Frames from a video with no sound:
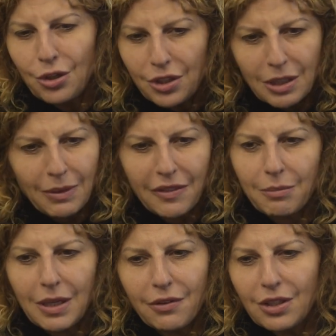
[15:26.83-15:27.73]
hurting
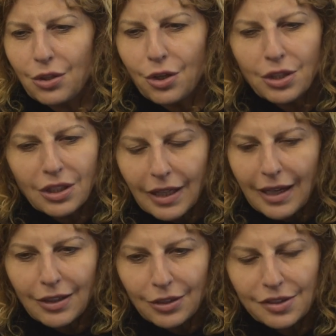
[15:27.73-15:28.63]
Mother Mary, hurting
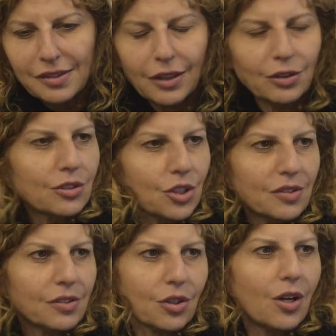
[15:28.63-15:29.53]
her son,
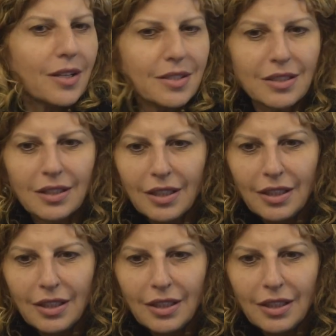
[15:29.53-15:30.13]
Jesus Christ.